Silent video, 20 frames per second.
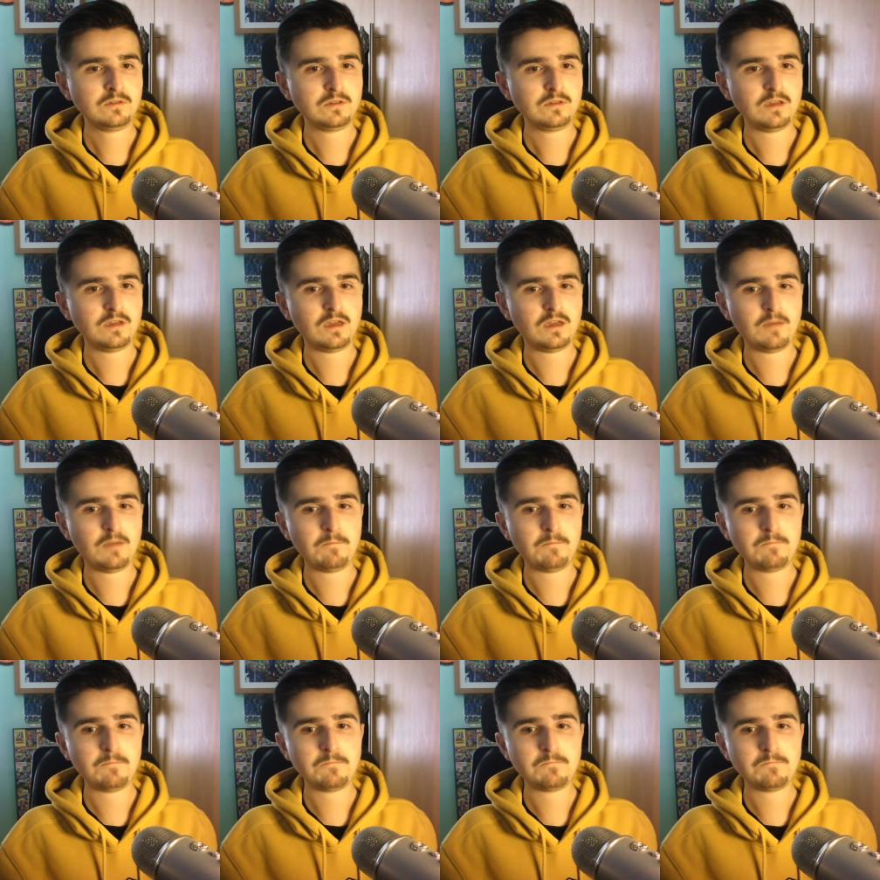
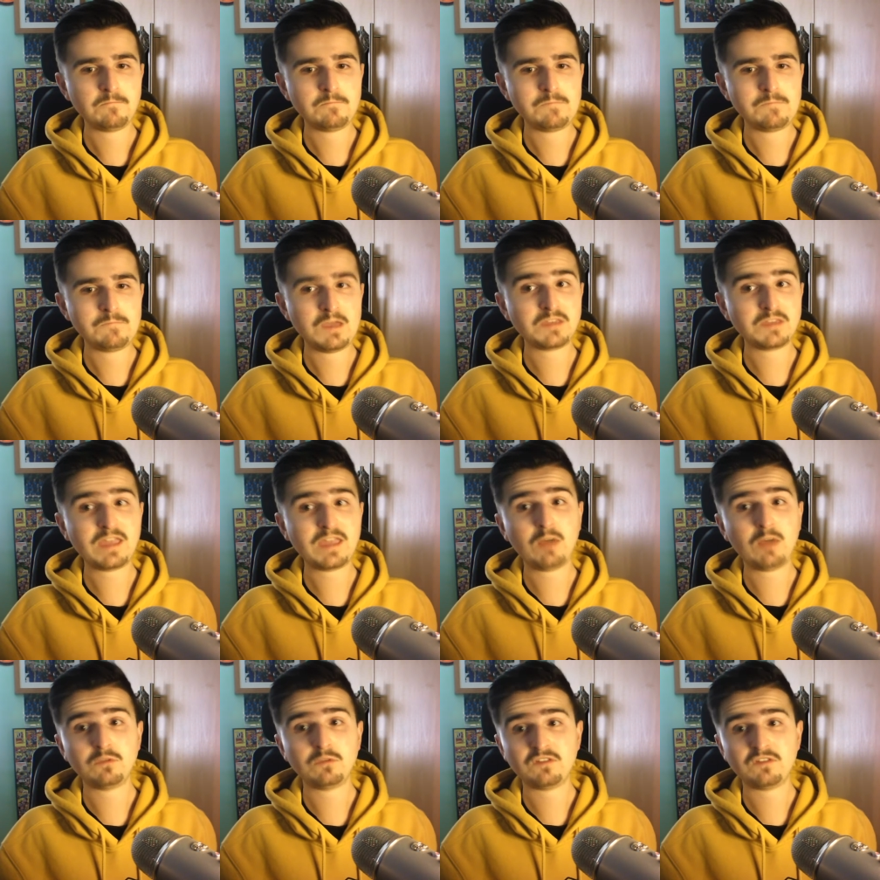A
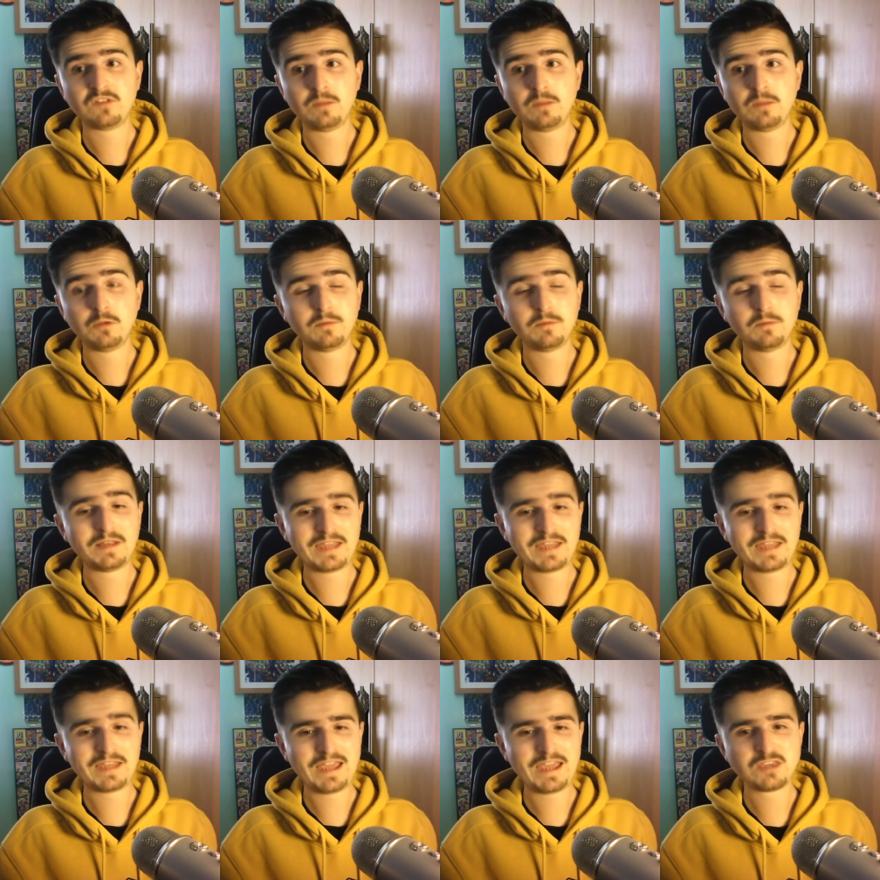Dell this time, not a
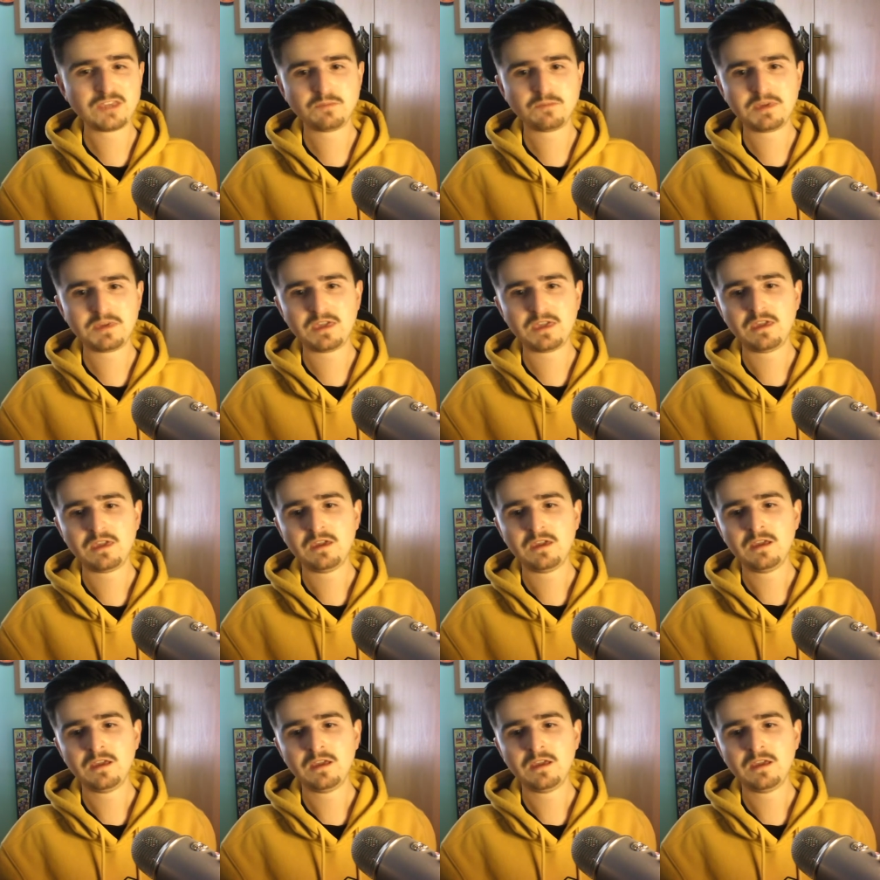bloody HP.